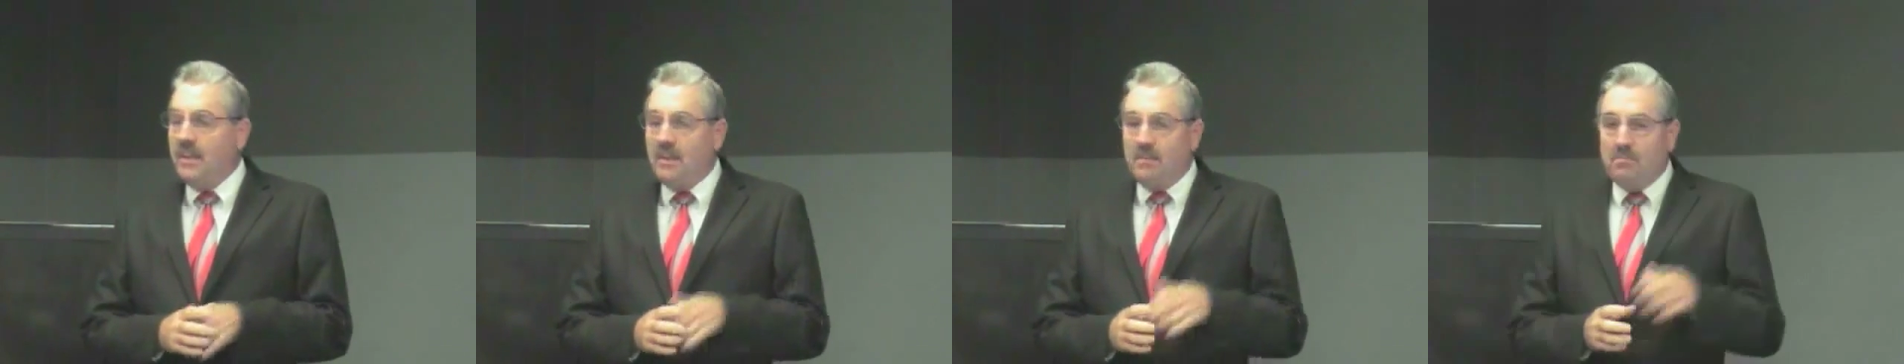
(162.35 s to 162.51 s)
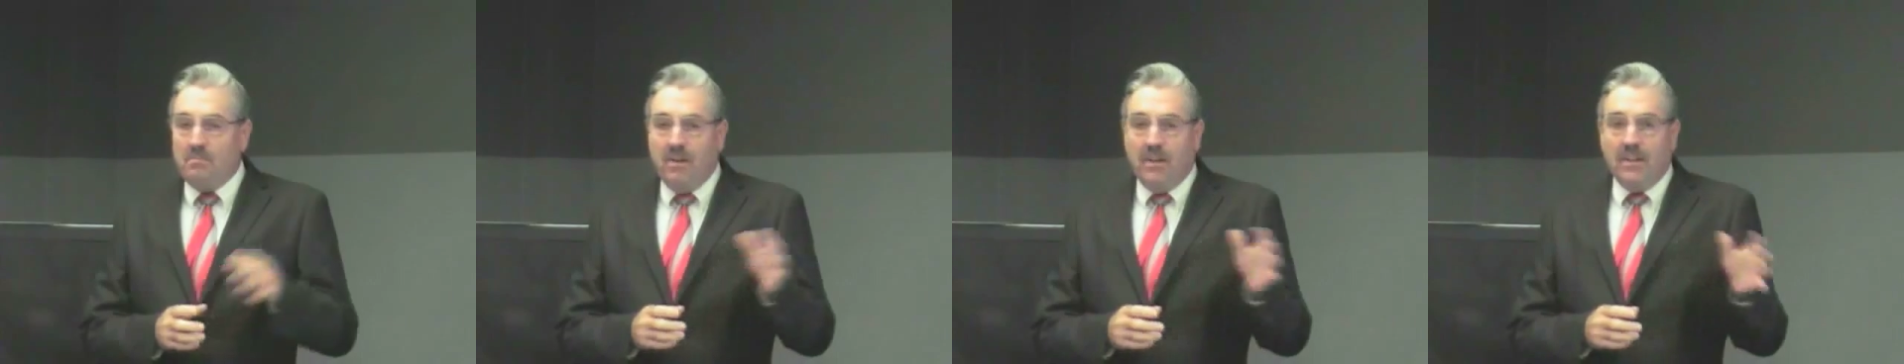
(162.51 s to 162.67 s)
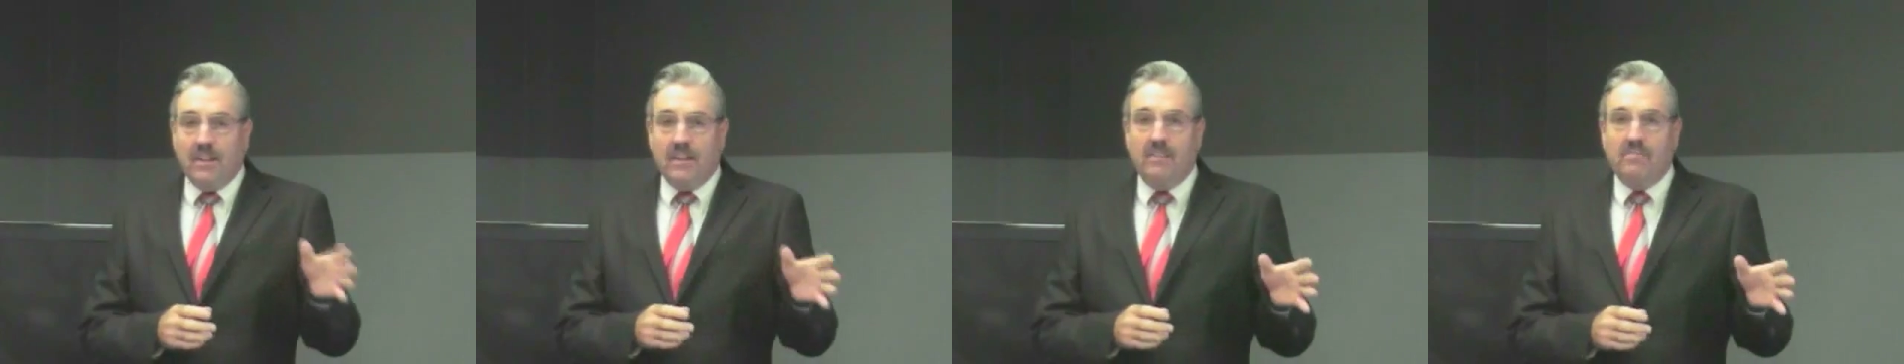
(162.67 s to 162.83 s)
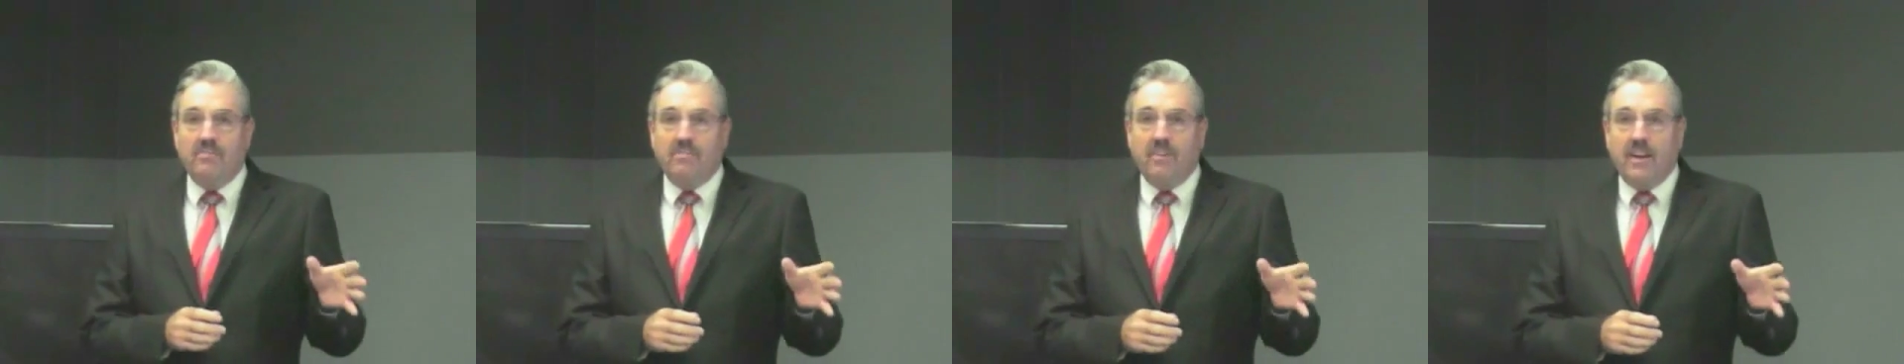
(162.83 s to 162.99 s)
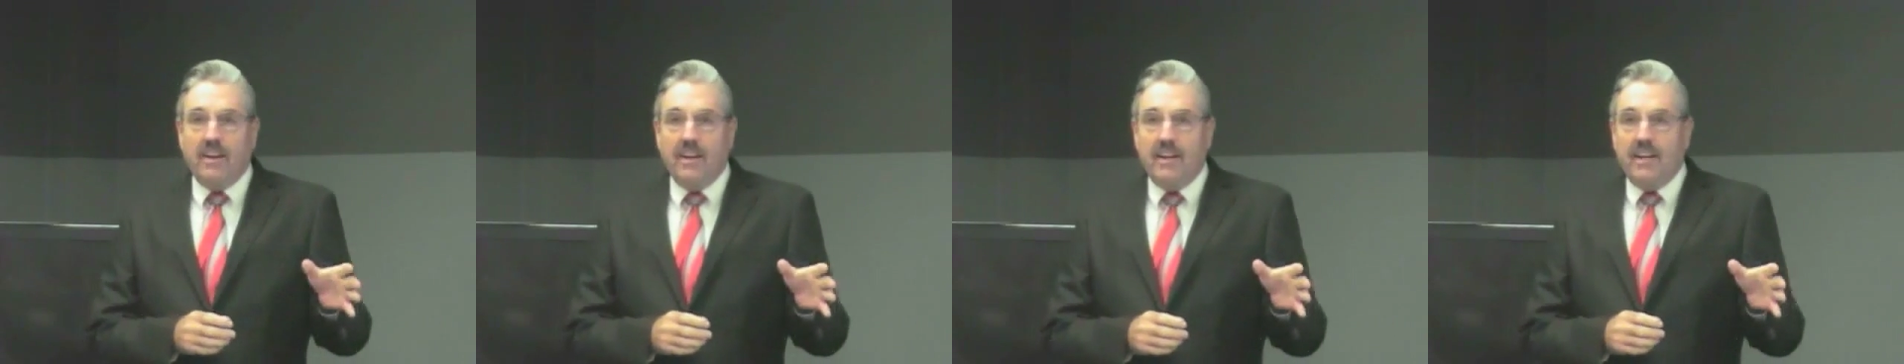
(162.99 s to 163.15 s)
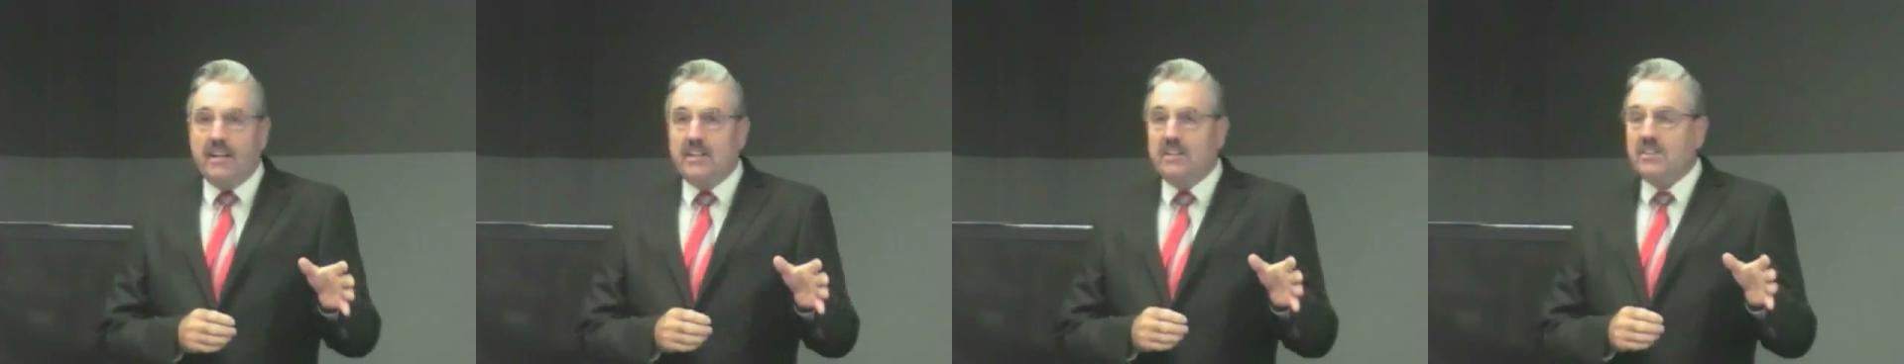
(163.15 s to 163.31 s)
The monthly
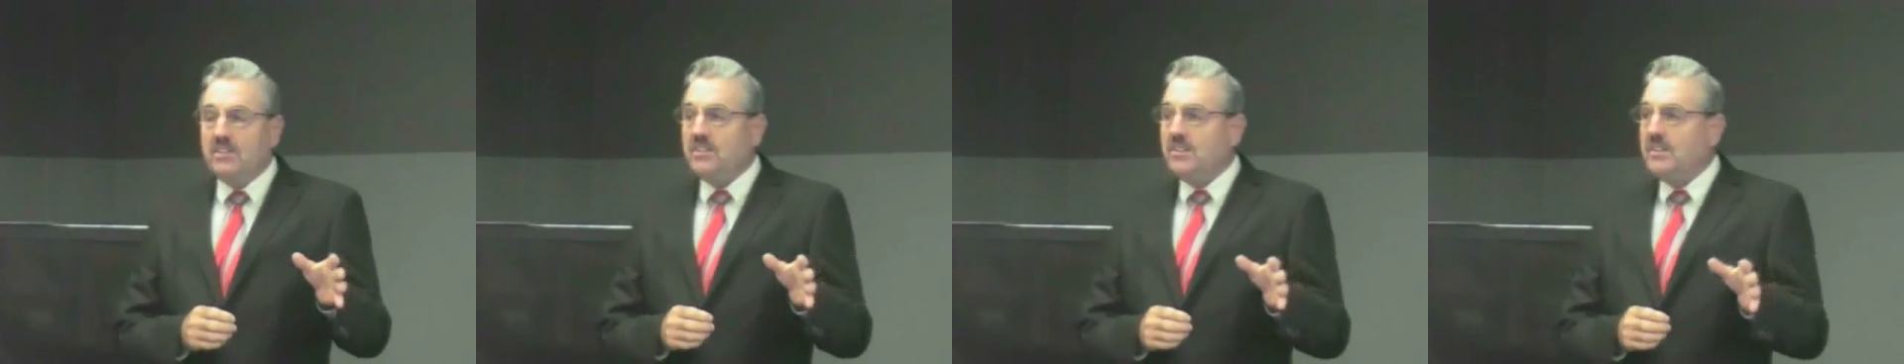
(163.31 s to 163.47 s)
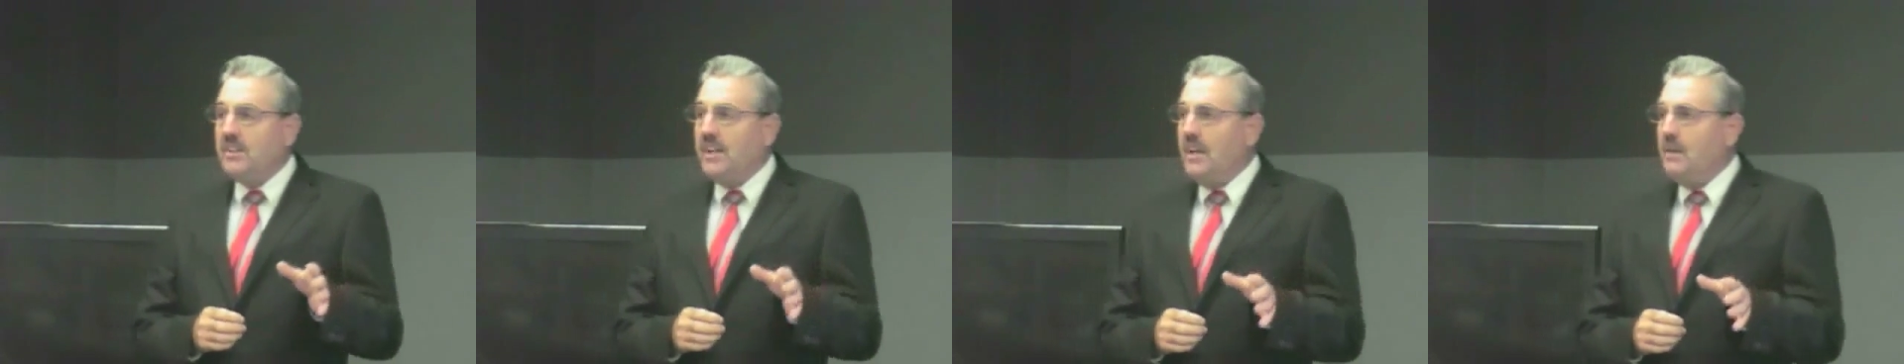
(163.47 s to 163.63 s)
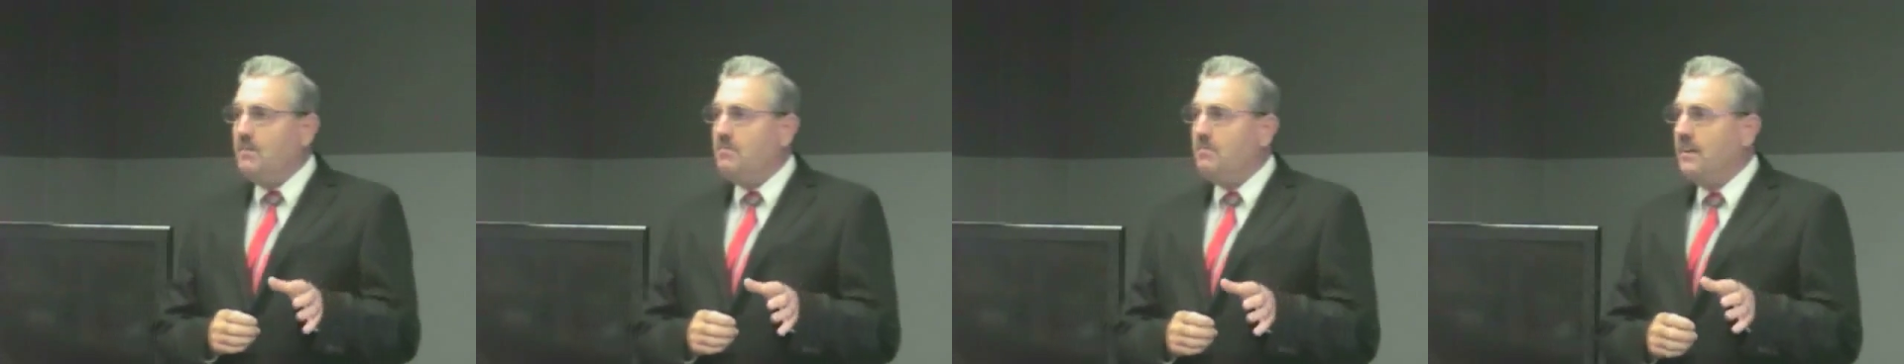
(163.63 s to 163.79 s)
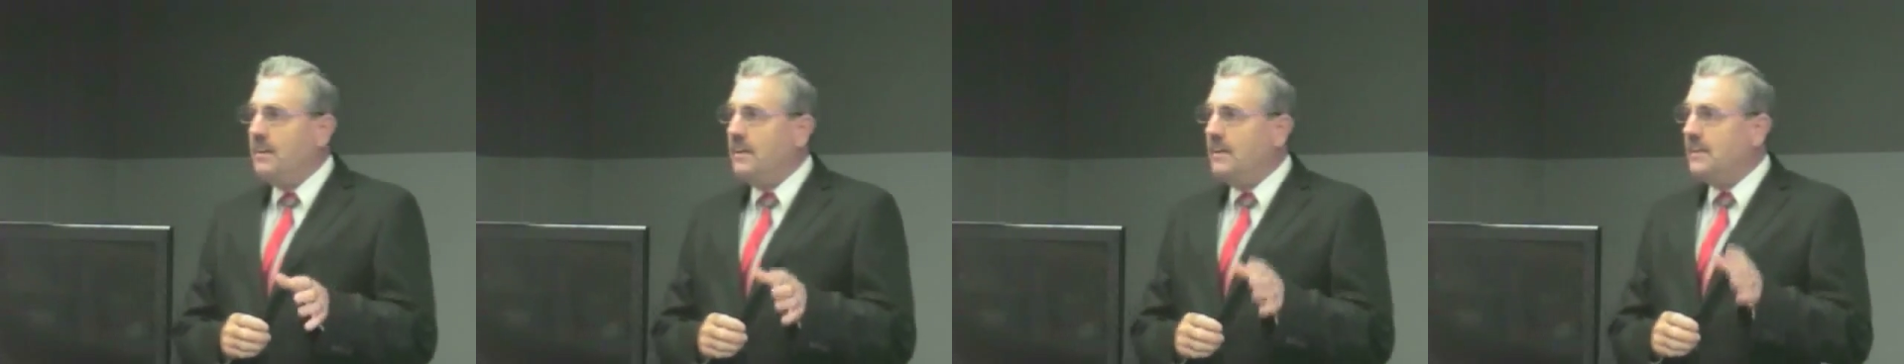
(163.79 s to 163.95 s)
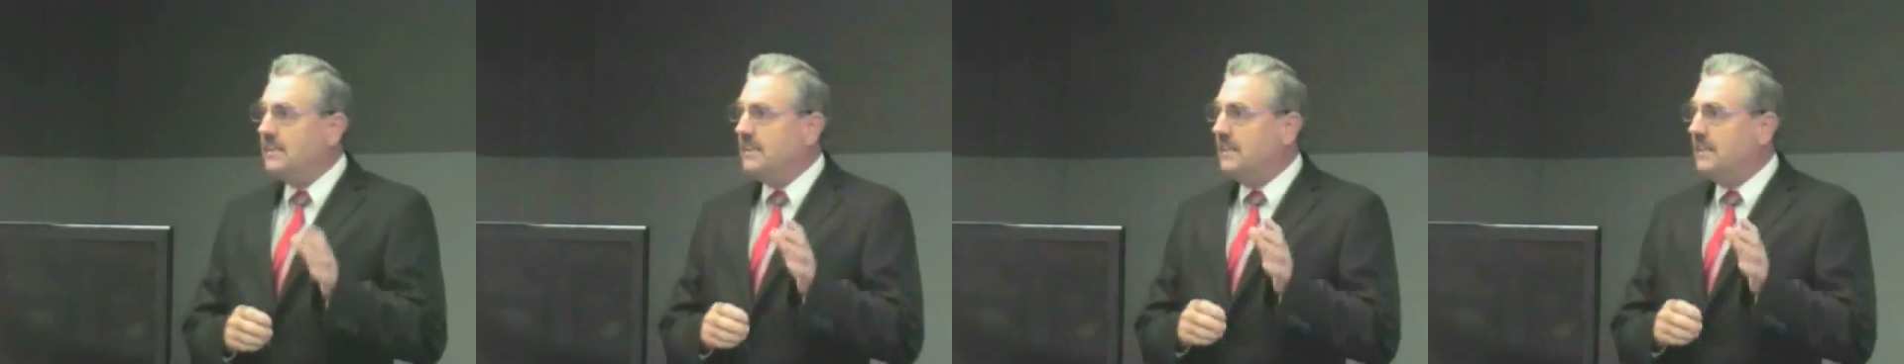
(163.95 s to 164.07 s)
financial statement